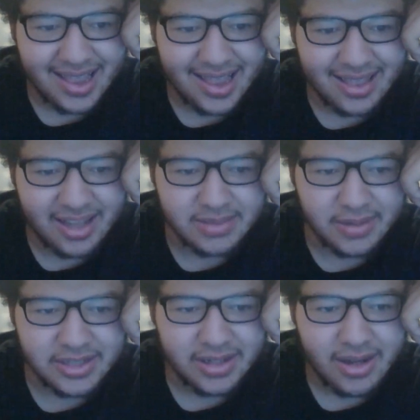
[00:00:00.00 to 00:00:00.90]
Next
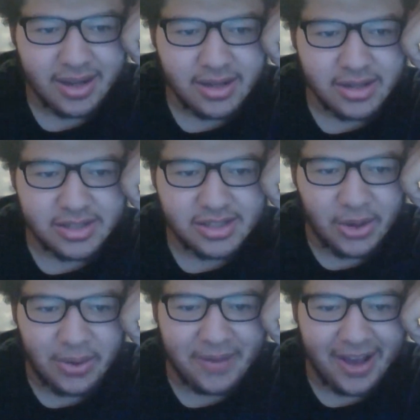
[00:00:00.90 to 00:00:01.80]
page.
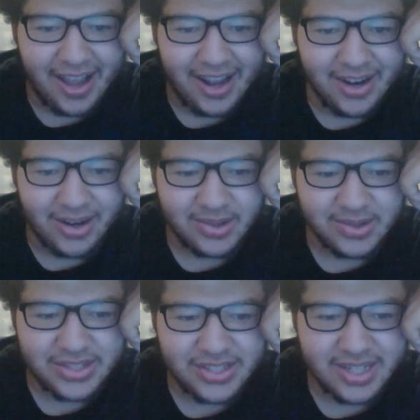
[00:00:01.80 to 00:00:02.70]
So am I. Oh
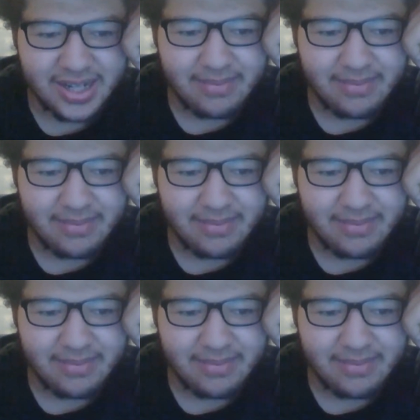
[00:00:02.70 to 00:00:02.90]
shit.